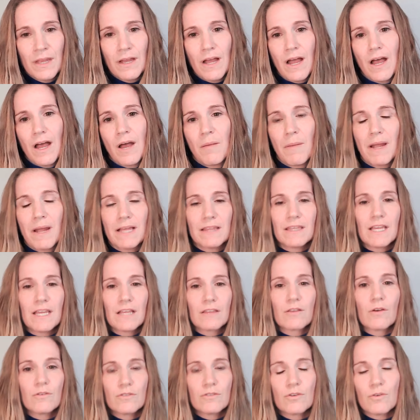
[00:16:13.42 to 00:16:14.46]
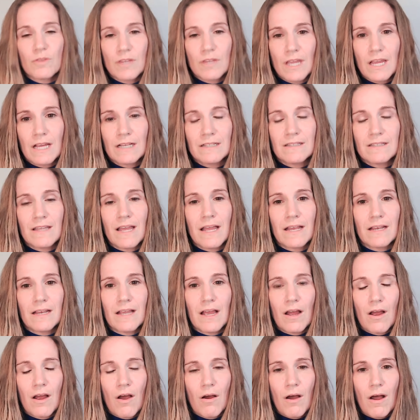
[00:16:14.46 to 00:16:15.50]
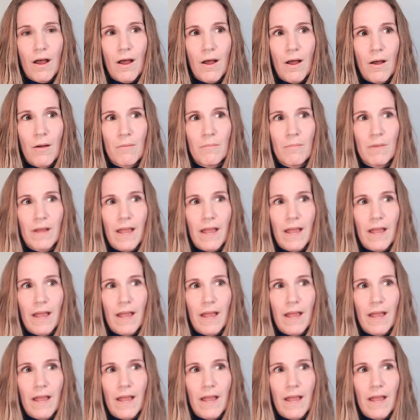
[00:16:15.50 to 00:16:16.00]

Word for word: Um, I think those are things that um,